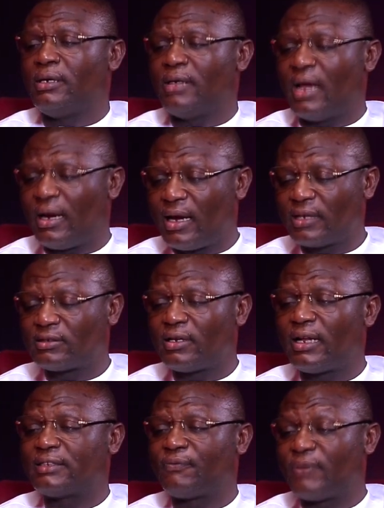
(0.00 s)
their
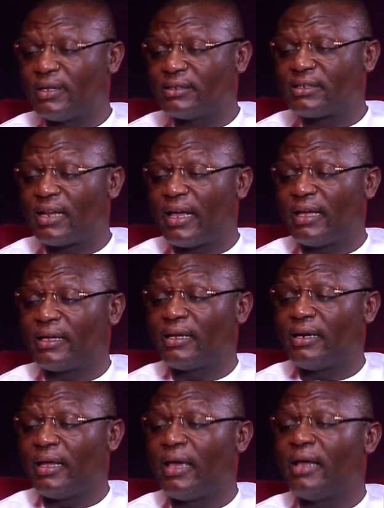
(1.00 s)
nationals feels like
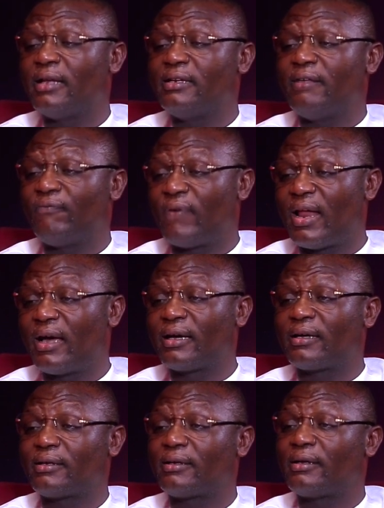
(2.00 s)
they held the
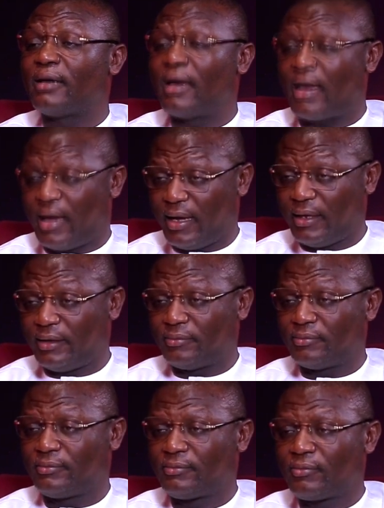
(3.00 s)
flag
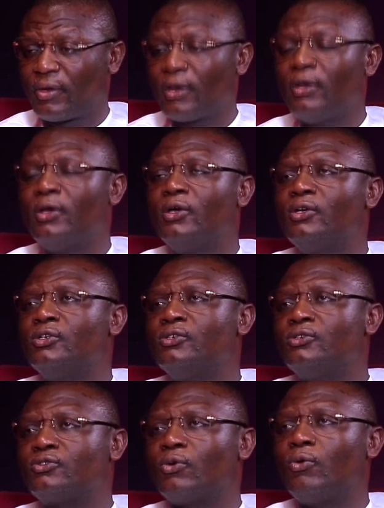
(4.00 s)
high.
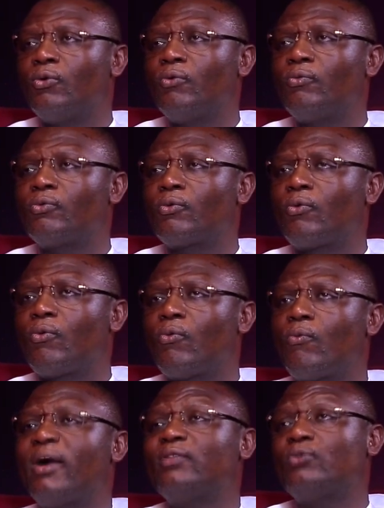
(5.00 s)
So
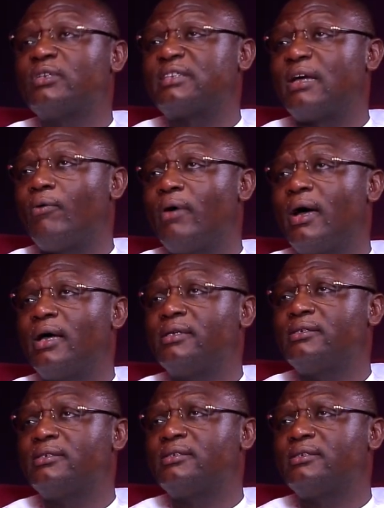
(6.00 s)
what was our
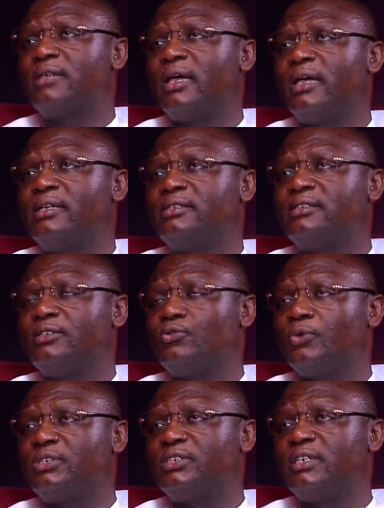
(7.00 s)

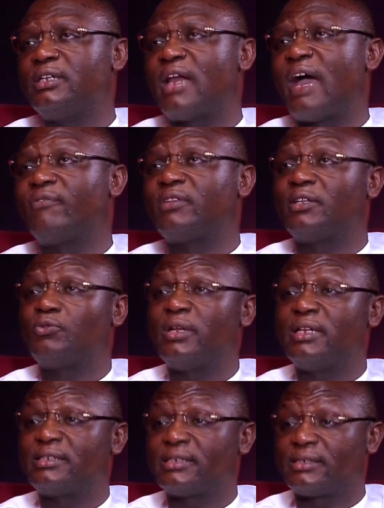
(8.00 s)
situation after
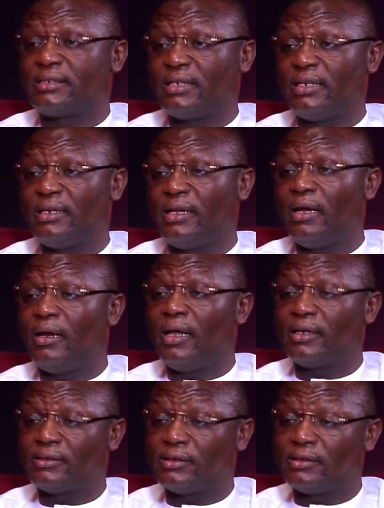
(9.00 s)
2016
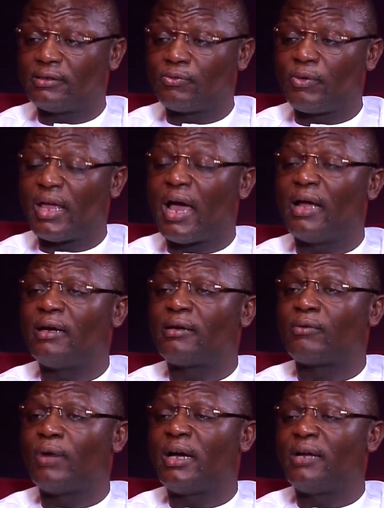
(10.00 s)
elections? We
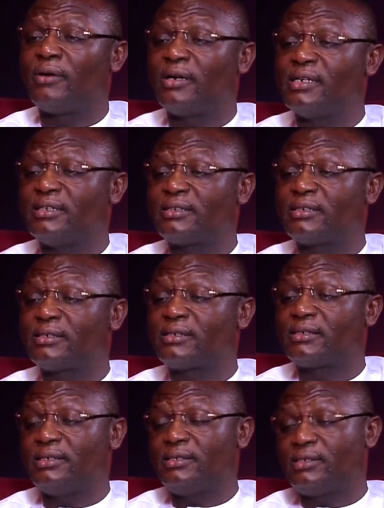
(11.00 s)
had 106
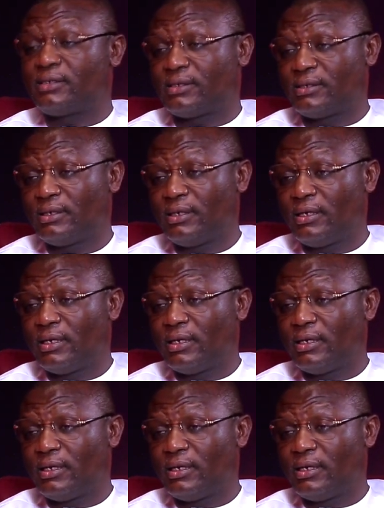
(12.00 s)
seats.